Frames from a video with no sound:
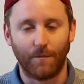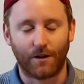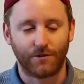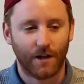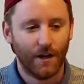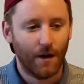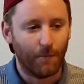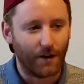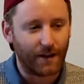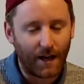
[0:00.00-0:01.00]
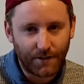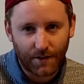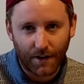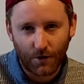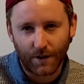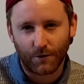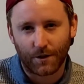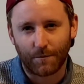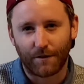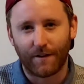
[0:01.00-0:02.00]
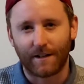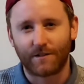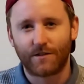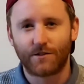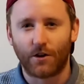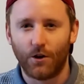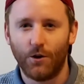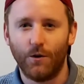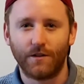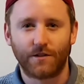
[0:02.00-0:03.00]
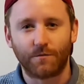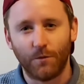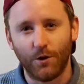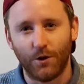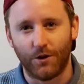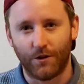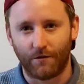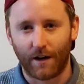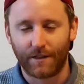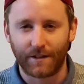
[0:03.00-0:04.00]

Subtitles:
Because by the end of that night, you're going to be feeling so smooth, right?